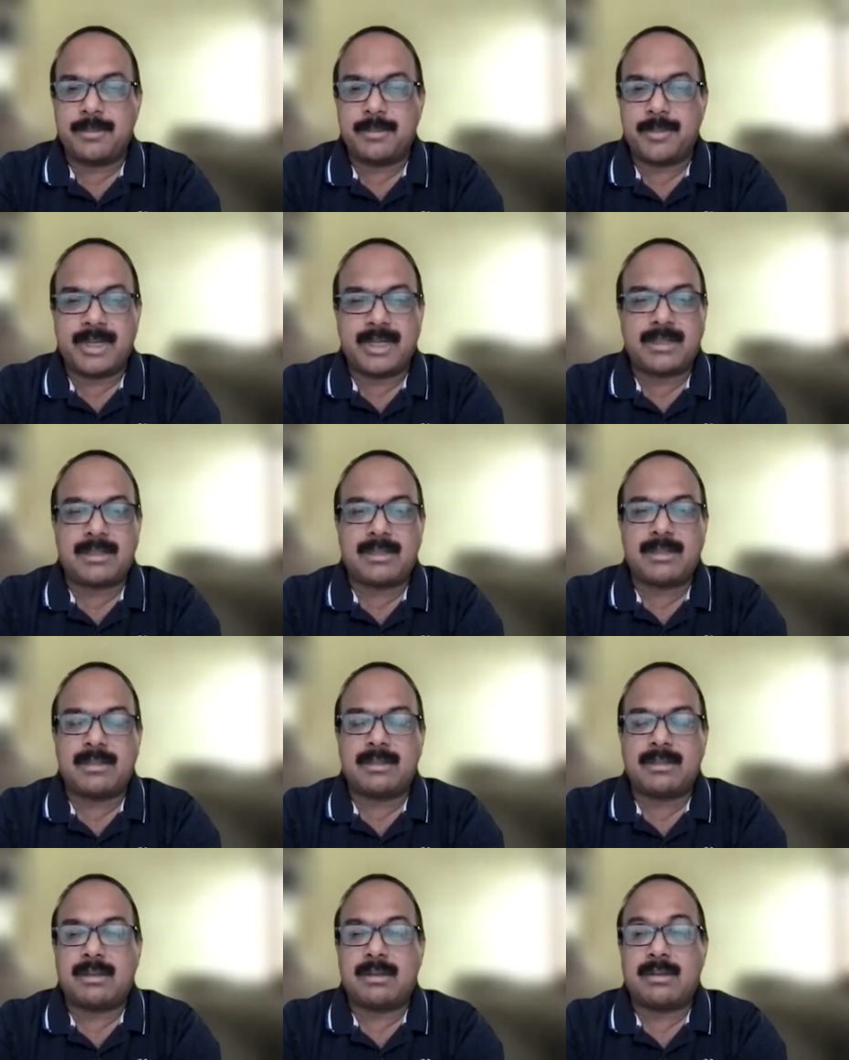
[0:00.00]
But
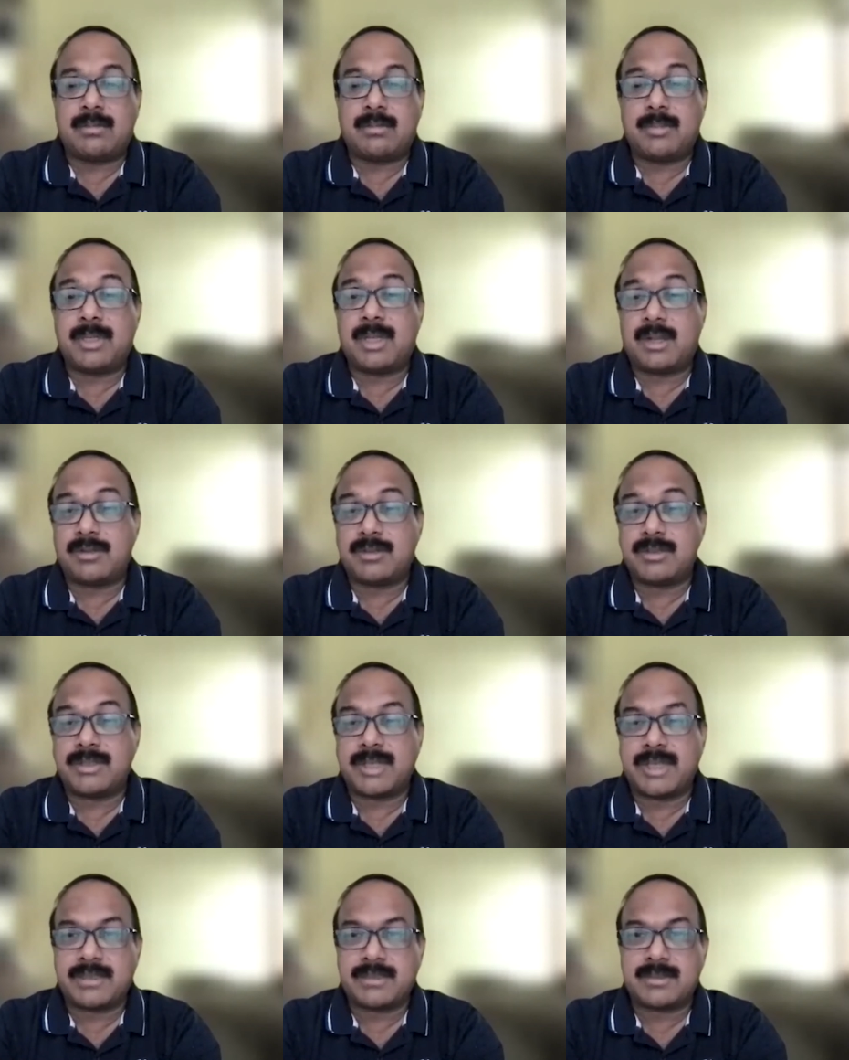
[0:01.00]
but also
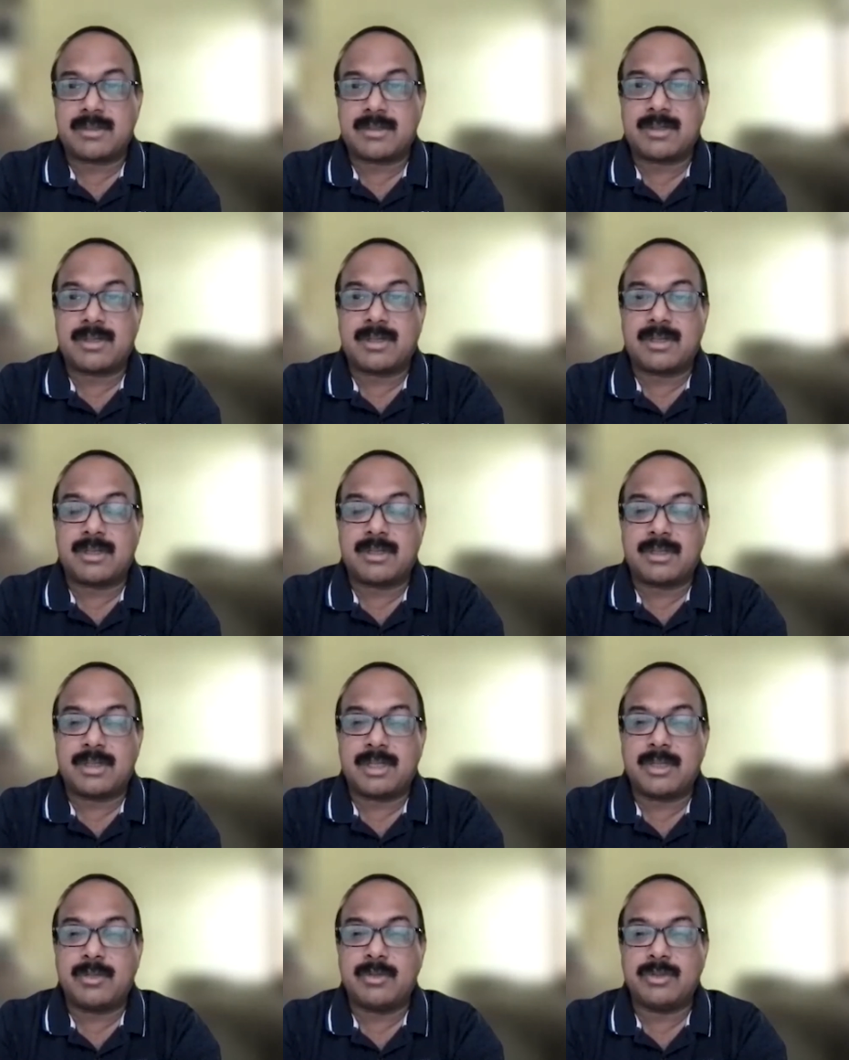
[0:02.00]
takes lot uh, a
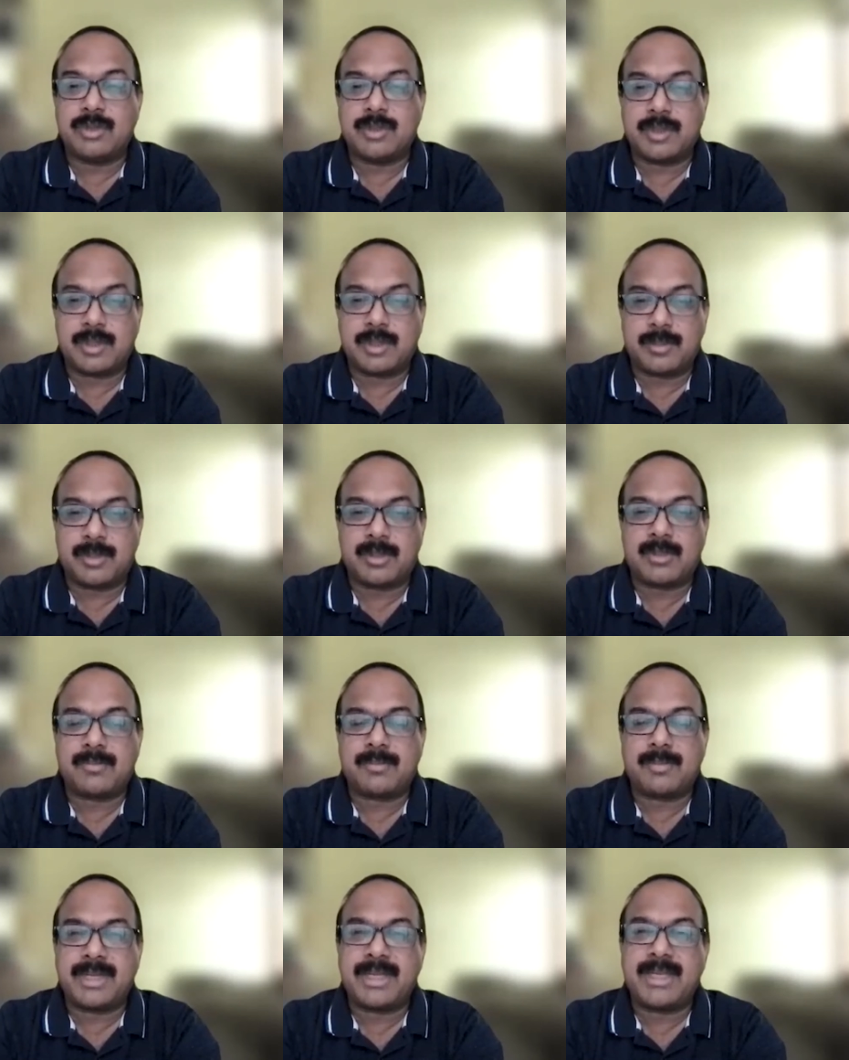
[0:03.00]
huge amount of
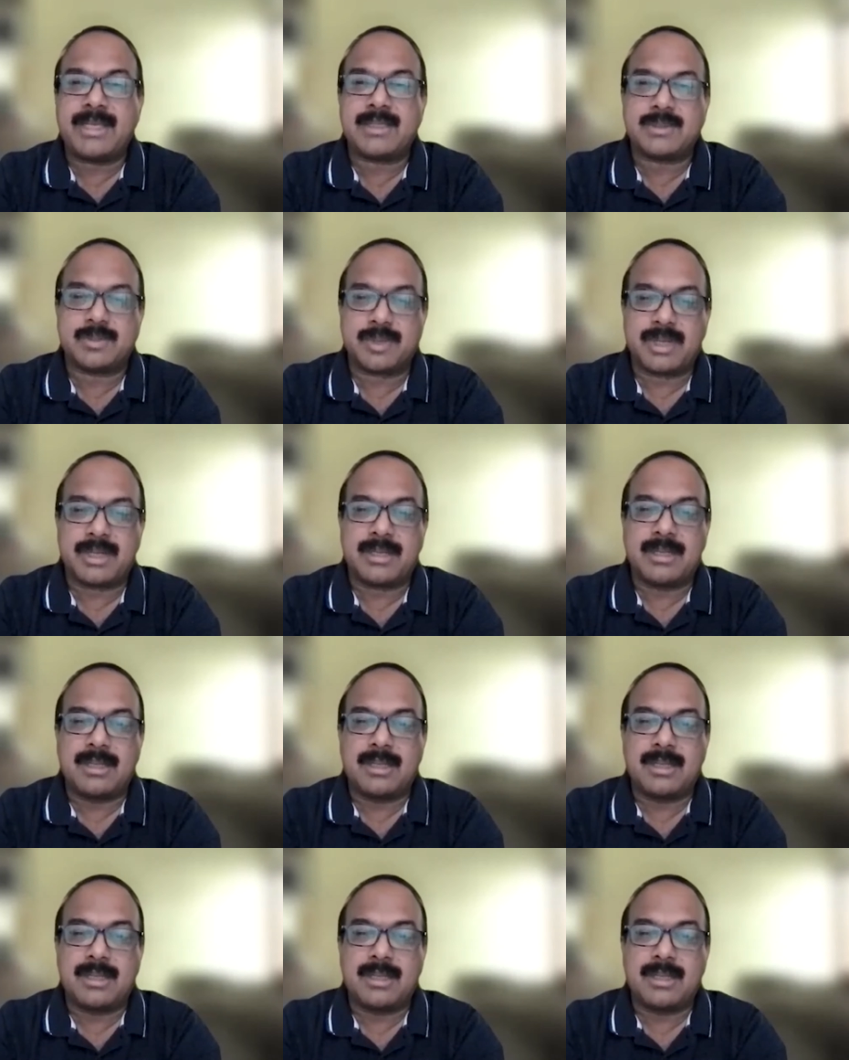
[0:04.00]
money as well.